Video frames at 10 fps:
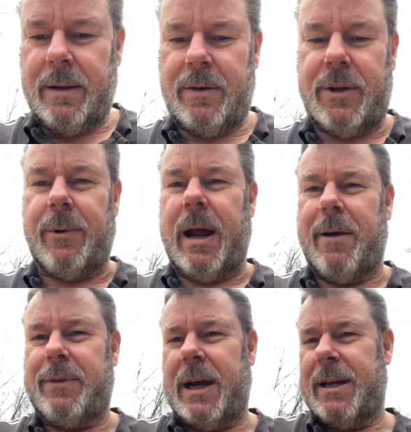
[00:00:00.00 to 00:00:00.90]
two and a
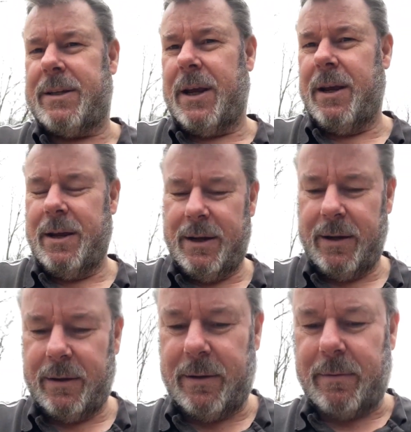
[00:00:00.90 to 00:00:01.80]
half days,
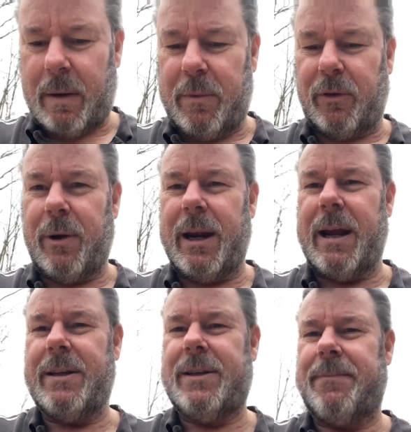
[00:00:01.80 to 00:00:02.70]
maybe three
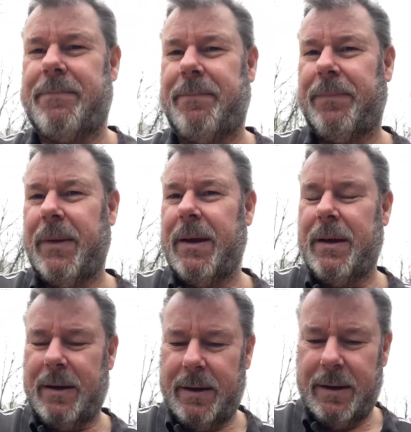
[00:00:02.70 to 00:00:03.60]
days,
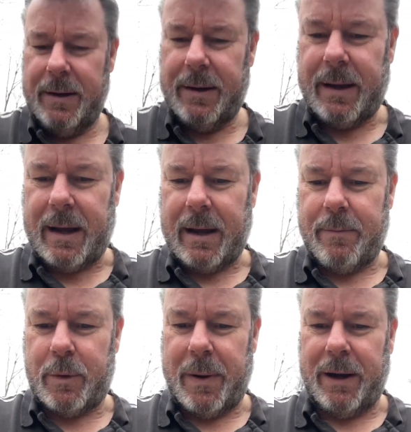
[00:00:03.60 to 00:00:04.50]

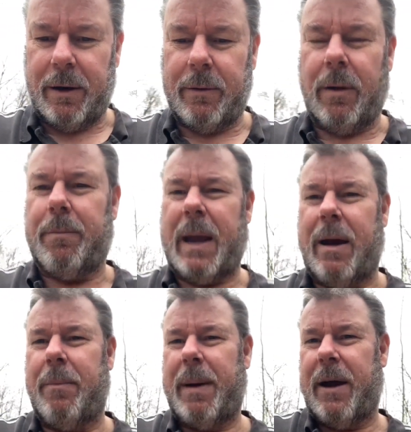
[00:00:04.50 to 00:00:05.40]
um, depending on on
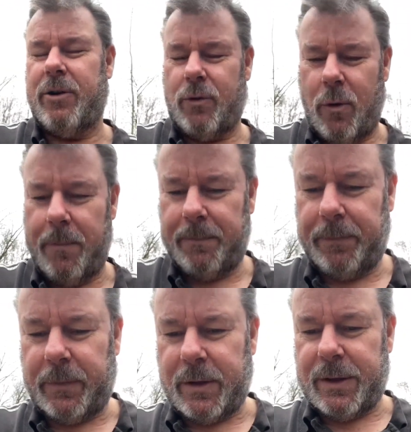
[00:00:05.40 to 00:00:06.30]
power power draw
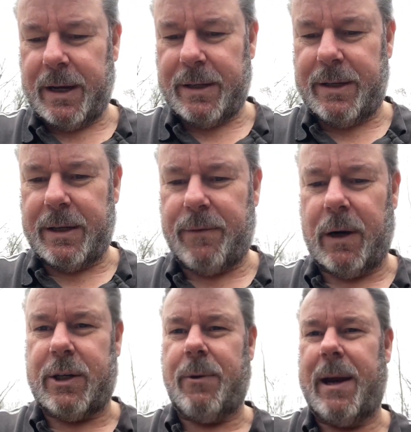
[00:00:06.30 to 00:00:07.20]
because it does does
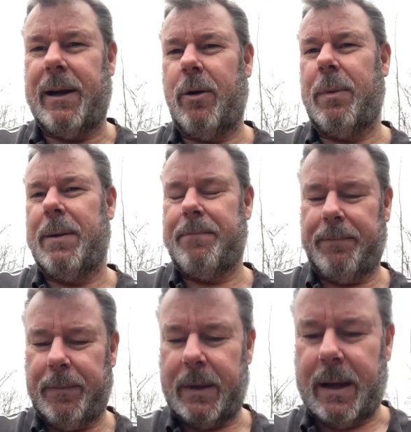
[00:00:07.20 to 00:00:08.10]
fluctuate a little bit.
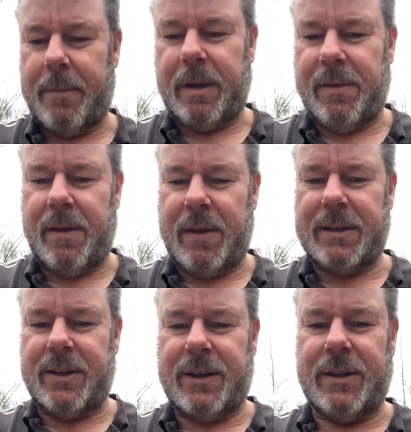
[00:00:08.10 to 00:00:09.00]
Um, and, and,
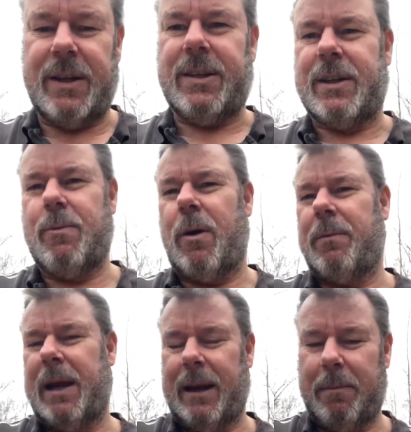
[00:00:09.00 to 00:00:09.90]
that's a 66 watt
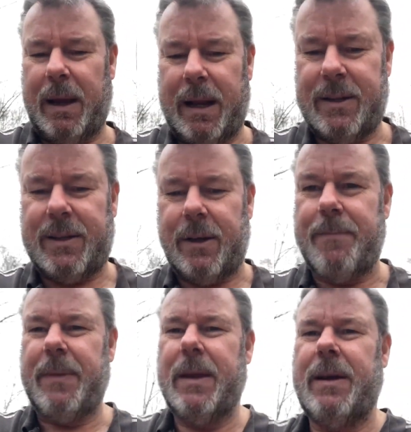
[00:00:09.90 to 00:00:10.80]
heating pad so
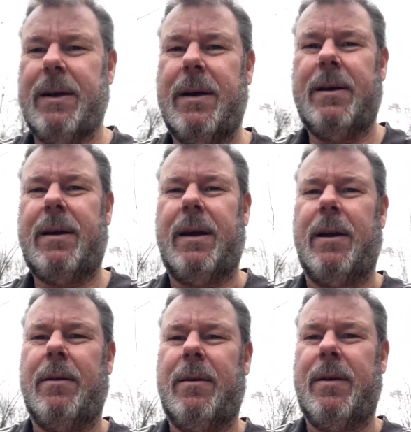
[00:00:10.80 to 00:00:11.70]

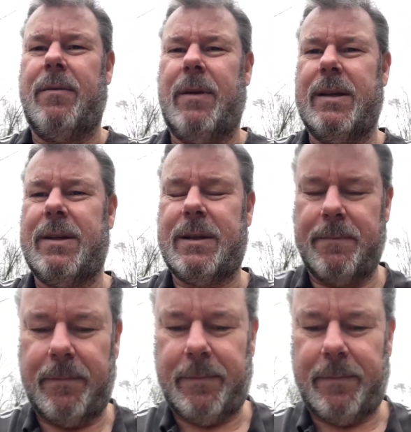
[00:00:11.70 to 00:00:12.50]
yeah, there's